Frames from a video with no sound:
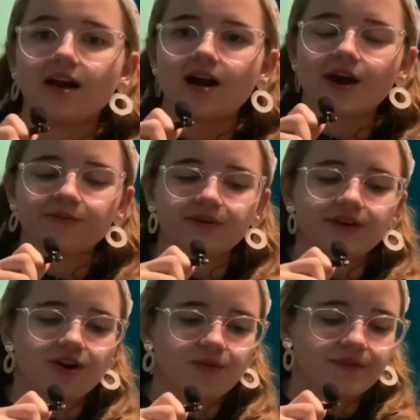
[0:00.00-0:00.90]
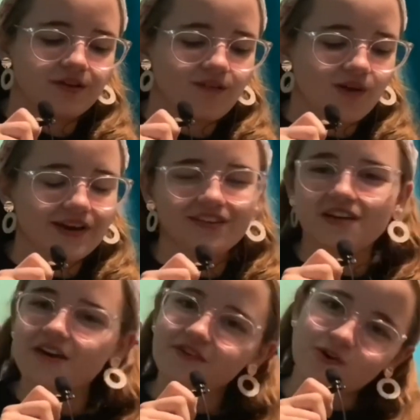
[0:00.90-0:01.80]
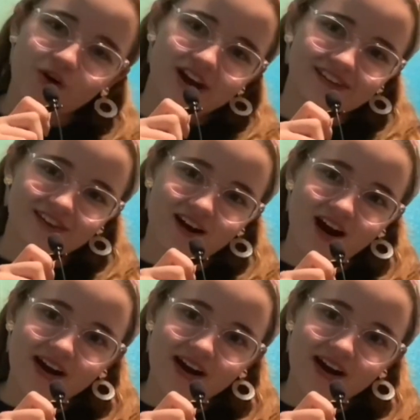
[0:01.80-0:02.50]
I really hope you guys have a great day.